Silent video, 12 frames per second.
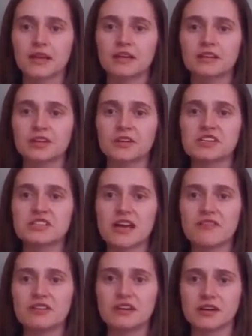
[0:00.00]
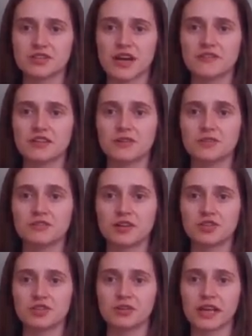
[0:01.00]
nearly 7 years after his
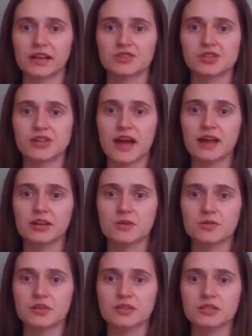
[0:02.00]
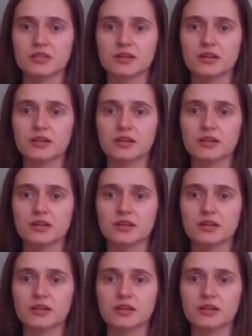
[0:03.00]
original cancer diagnosis.